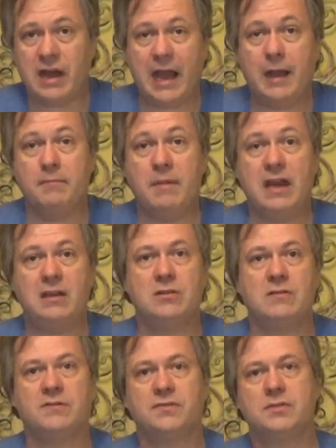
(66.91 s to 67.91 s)
and made
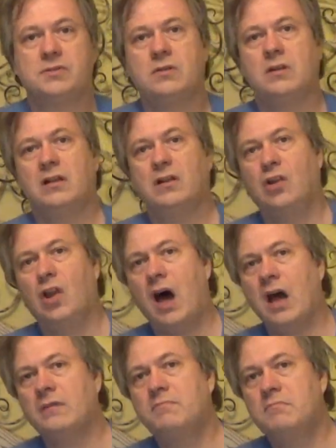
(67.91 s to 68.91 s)
Universal a
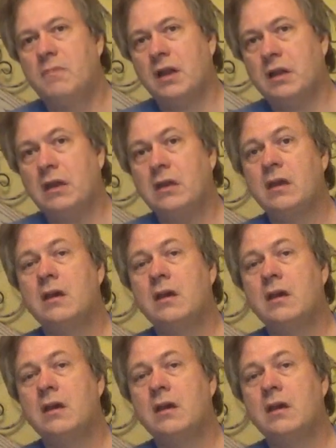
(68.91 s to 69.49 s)
lot of money.